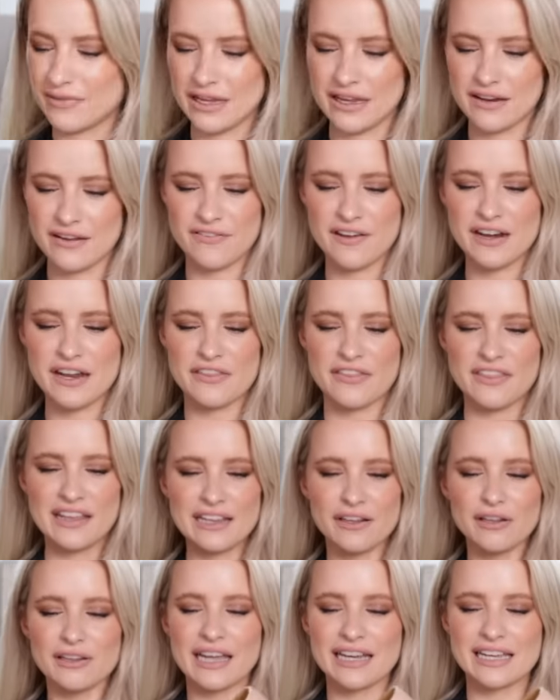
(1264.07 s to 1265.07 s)
If anything, they
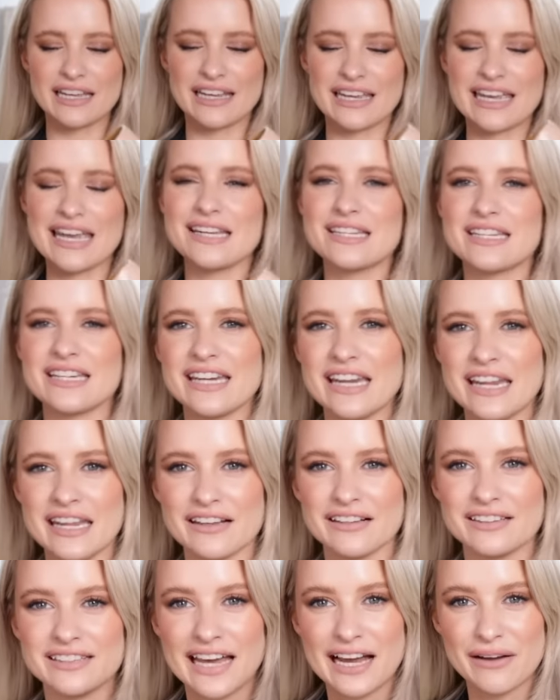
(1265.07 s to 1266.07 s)
look like a kitten
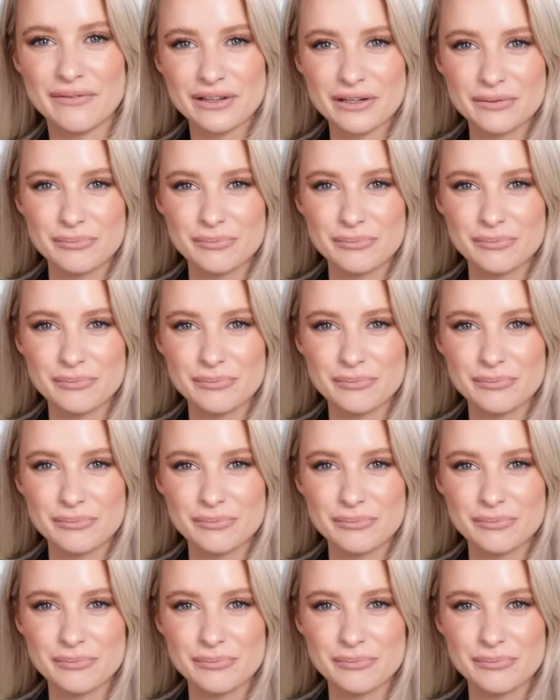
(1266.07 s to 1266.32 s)
heel now in